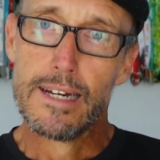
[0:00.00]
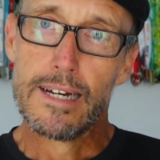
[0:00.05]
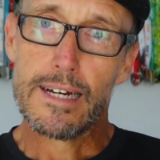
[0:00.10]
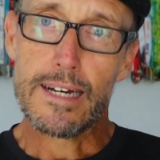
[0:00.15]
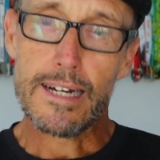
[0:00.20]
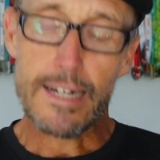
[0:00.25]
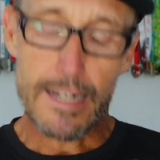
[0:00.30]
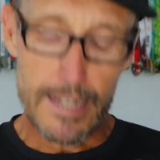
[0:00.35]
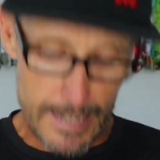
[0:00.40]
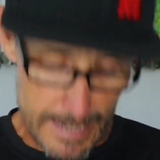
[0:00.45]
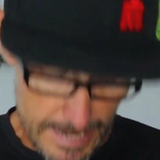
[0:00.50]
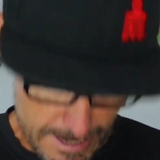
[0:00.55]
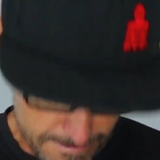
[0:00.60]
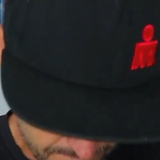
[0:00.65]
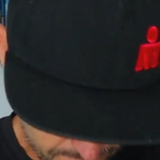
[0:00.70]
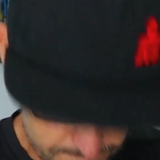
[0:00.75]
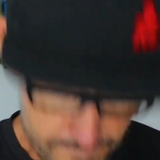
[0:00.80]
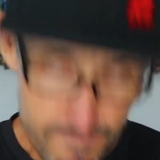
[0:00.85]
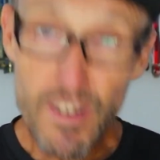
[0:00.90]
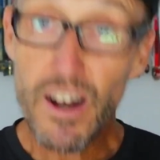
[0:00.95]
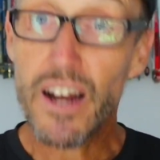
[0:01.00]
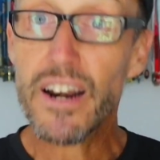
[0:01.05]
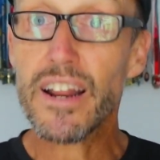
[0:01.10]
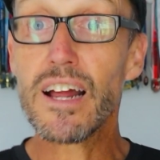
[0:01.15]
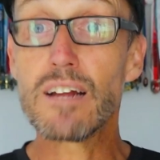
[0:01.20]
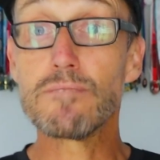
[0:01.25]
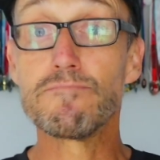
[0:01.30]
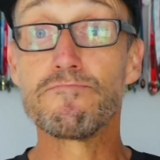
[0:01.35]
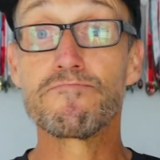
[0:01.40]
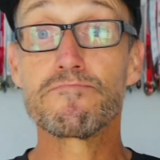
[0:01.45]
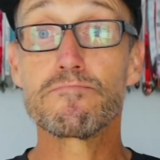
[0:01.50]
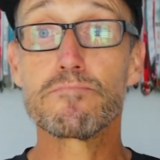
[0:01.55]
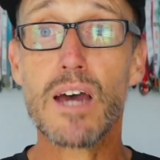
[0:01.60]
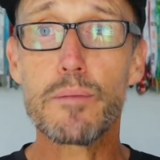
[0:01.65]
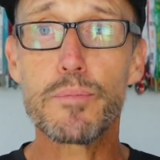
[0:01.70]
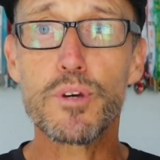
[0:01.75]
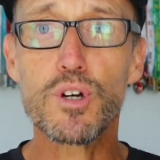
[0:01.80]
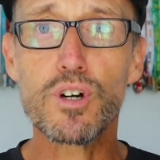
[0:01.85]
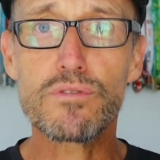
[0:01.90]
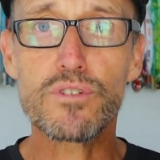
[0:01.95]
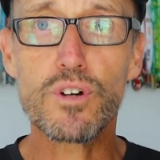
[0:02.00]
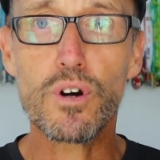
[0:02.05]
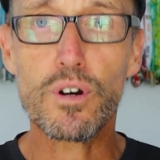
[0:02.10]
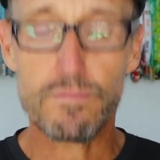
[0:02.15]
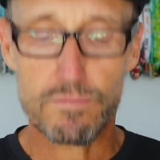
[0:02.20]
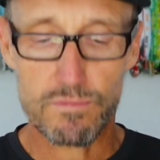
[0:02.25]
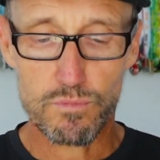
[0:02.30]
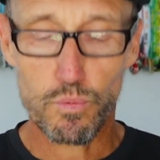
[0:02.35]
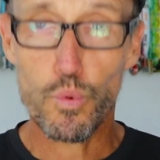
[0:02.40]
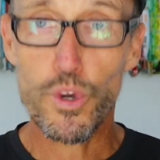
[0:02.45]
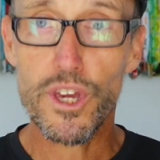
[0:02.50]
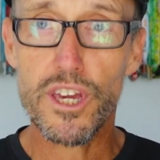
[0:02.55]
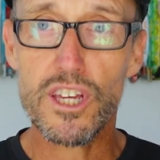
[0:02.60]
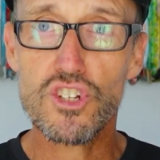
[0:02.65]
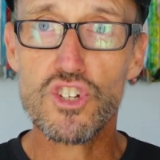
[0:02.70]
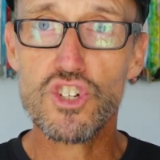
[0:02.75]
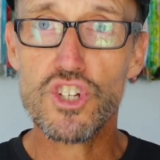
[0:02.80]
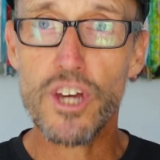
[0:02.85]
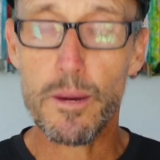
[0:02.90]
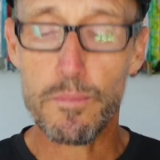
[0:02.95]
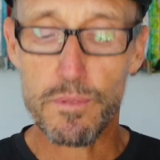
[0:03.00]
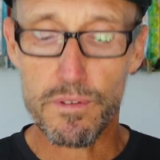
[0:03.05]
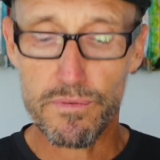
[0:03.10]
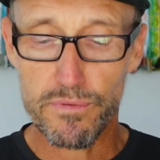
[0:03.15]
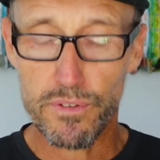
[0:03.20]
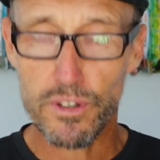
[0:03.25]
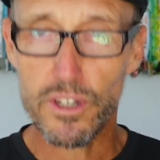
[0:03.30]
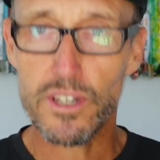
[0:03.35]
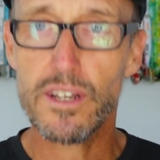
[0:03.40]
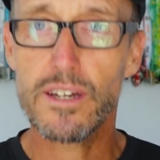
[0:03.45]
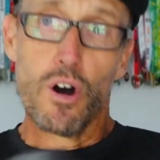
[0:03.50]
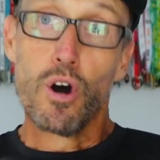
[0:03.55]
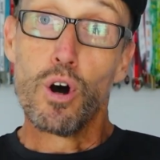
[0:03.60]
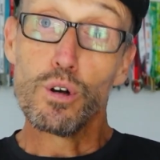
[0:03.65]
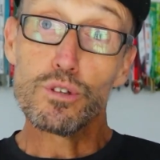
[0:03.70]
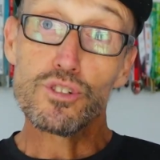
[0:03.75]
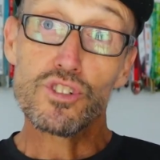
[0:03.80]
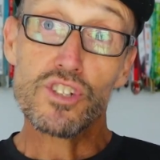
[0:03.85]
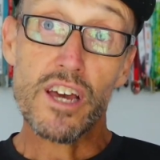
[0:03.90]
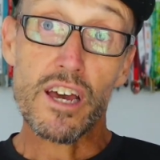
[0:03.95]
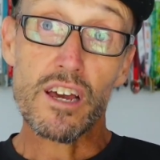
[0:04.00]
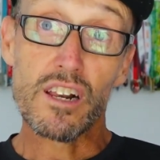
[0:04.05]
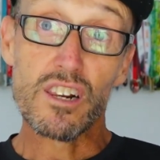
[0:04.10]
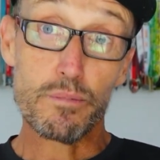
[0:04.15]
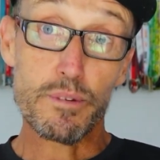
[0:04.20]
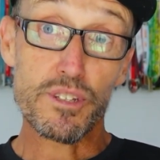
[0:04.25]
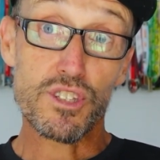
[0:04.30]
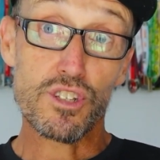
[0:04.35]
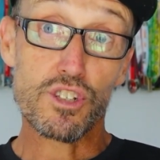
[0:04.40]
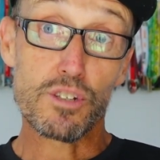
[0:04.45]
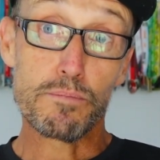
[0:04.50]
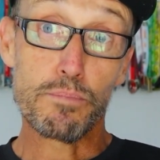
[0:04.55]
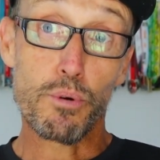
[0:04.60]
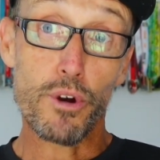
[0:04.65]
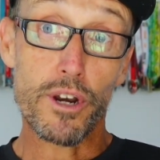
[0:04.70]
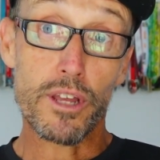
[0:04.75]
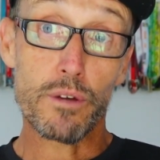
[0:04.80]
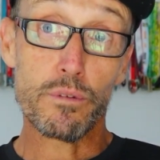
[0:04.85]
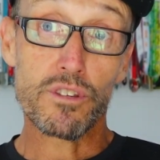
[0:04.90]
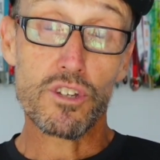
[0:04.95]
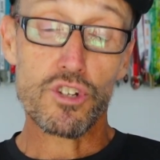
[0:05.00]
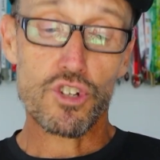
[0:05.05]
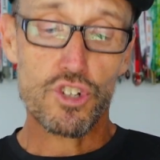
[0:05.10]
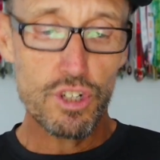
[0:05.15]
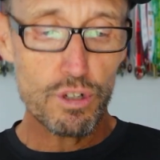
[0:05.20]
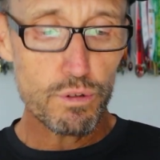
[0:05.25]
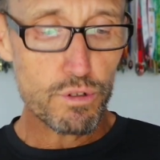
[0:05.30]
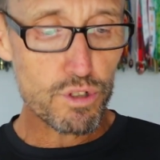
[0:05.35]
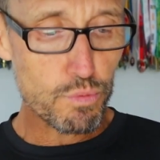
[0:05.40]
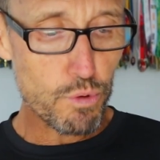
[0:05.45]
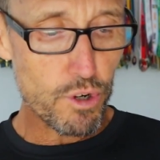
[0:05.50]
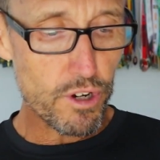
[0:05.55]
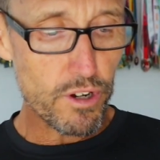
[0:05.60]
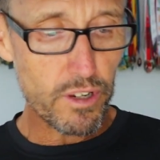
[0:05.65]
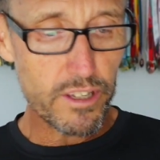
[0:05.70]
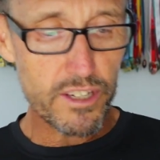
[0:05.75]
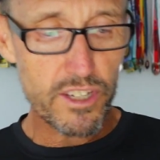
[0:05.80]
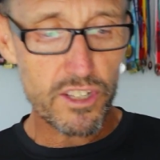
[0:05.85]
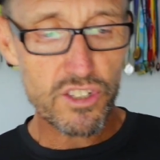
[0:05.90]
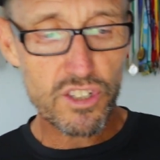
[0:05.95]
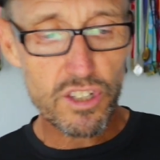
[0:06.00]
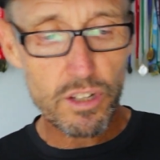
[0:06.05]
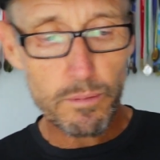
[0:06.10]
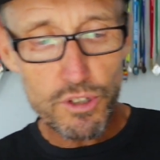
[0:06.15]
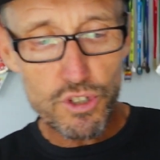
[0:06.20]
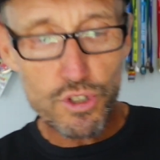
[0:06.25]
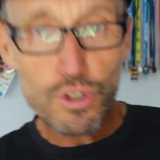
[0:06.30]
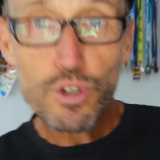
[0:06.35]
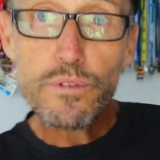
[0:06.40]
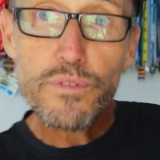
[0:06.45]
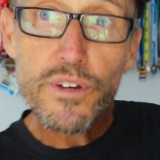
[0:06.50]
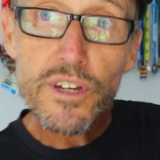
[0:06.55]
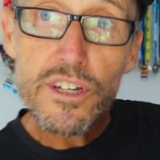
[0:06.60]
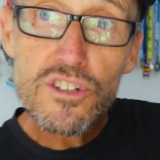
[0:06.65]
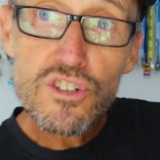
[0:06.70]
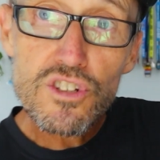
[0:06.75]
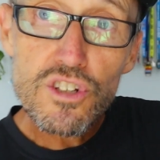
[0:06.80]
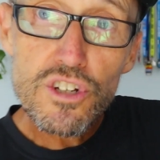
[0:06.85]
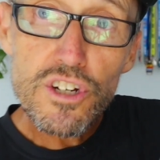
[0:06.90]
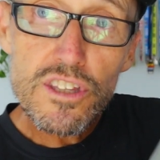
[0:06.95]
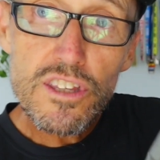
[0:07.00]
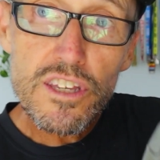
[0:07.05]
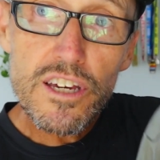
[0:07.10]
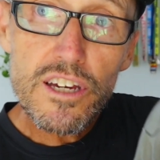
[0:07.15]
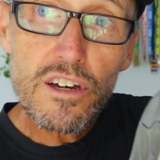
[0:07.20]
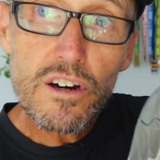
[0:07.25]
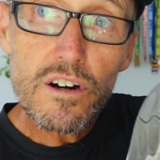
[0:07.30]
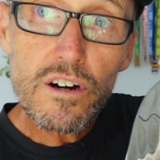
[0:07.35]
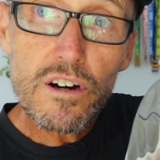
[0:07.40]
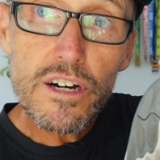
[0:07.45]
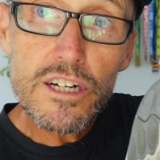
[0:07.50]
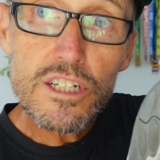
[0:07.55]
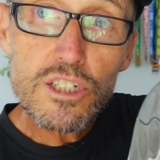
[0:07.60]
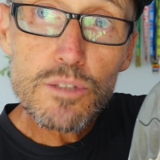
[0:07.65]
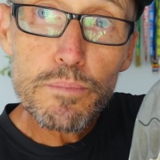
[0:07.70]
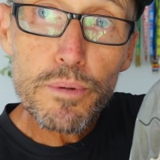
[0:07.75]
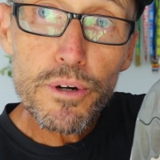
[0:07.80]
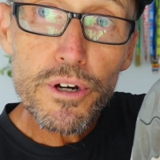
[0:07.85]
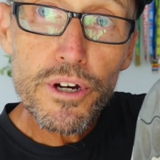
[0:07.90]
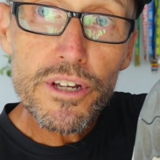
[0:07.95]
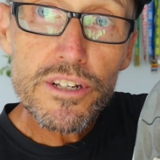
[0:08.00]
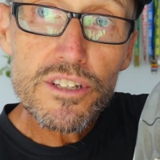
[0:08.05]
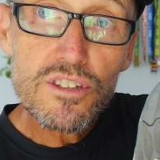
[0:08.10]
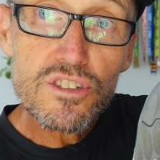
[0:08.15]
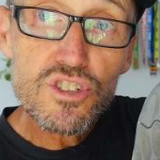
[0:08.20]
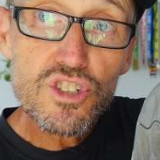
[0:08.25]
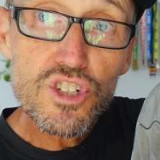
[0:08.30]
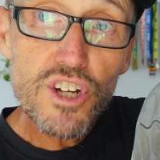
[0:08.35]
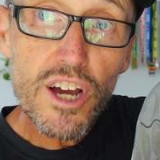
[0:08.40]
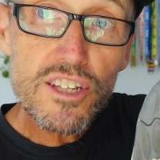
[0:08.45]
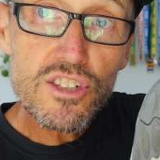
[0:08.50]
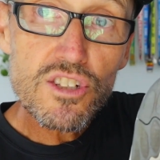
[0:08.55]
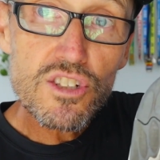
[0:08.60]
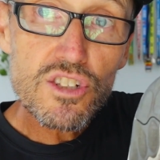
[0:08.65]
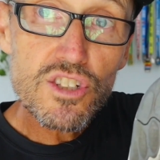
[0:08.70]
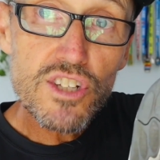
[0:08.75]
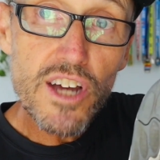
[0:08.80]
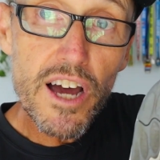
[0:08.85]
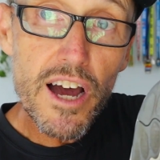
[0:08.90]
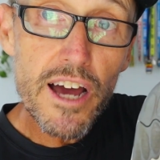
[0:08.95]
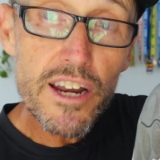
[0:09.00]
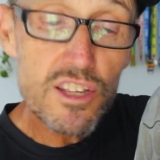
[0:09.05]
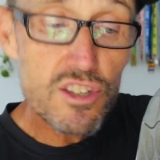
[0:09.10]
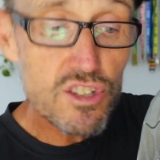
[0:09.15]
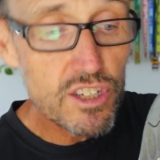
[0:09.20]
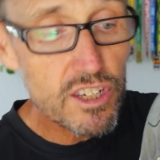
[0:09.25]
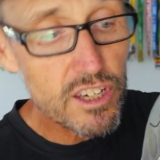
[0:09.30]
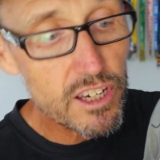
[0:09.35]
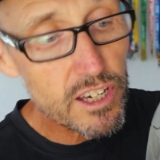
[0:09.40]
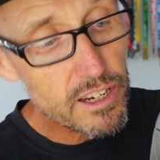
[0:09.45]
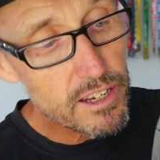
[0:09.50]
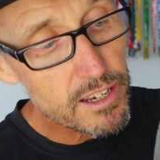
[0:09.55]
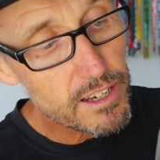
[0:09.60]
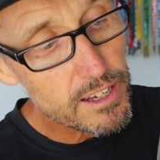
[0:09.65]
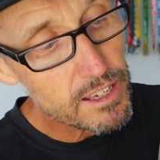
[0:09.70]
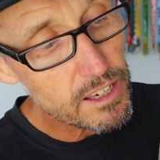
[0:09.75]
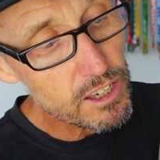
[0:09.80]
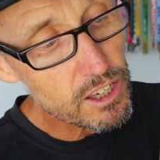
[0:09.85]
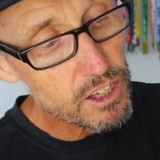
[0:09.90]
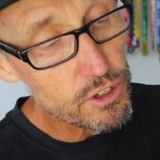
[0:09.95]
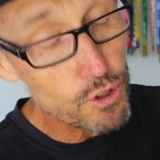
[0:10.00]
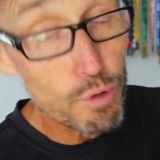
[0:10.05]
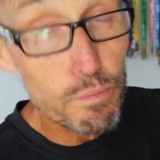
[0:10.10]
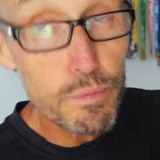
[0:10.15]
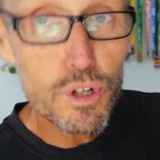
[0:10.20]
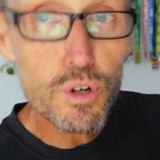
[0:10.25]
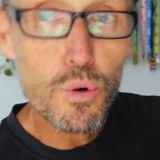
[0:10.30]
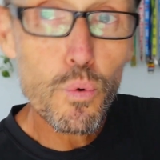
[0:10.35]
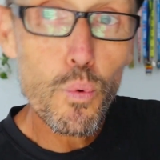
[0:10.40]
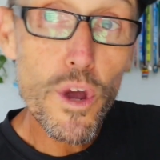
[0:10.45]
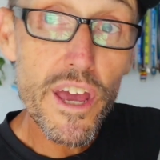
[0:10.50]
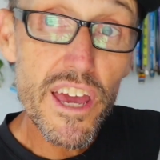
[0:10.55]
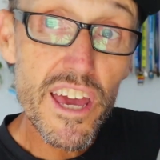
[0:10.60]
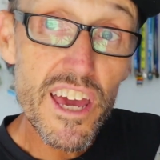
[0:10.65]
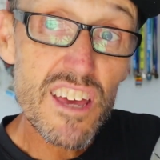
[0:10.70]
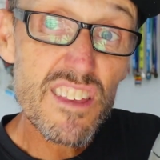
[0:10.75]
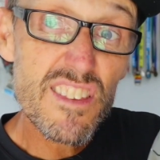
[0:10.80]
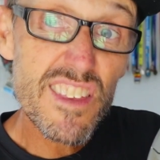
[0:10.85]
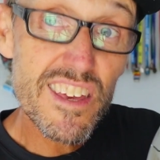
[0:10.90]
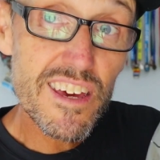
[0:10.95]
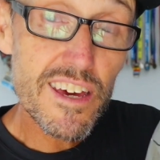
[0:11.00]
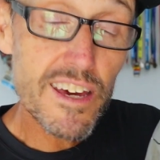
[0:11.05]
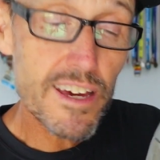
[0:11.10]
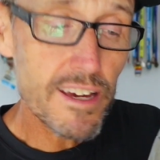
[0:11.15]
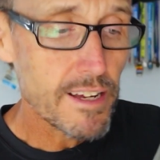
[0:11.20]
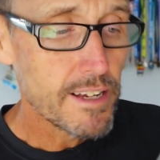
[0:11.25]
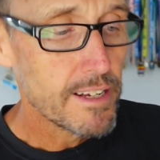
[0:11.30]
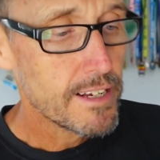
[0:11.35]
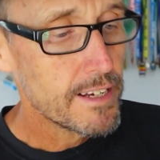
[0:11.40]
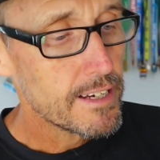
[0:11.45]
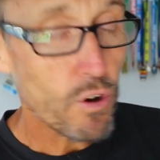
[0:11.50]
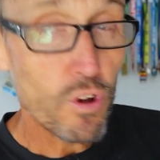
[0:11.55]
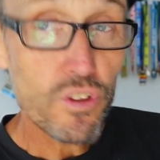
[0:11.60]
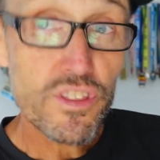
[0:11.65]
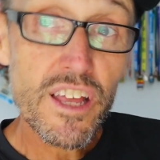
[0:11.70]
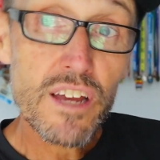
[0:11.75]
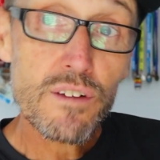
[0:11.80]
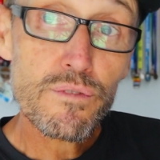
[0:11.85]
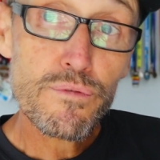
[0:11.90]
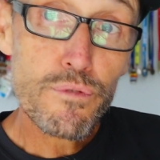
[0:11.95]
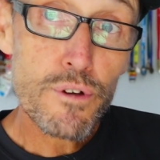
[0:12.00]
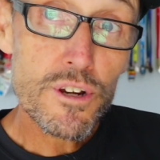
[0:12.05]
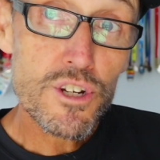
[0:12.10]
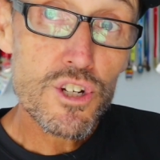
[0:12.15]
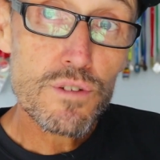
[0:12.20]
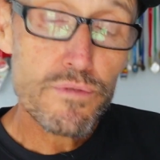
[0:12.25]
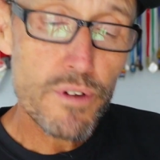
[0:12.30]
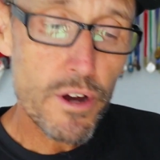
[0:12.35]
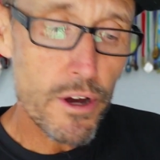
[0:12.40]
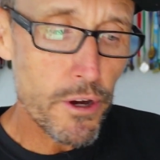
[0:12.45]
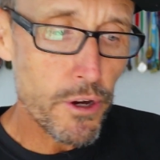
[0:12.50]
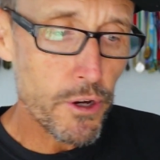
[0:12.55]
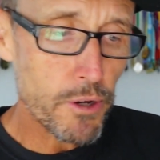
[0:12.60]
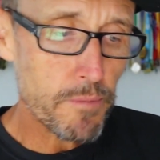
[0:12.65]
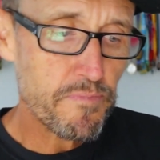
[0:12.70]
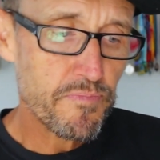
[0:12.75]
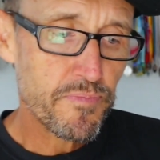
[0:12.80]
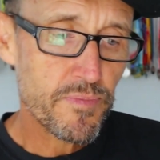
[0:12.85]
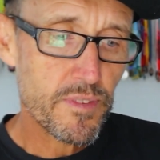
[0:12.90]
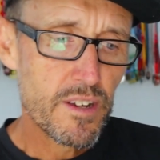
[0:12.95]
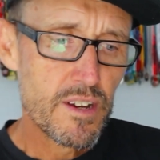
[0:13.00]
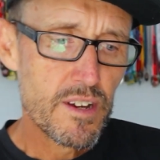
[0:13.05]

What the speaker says: I don't know, maybe I've got weird shaped feet. Also, a little bit disappointing with this shoe as well is, I'm not sure if you can see it there, guys, but just starting to get a little bit of wear there on that fresh foam.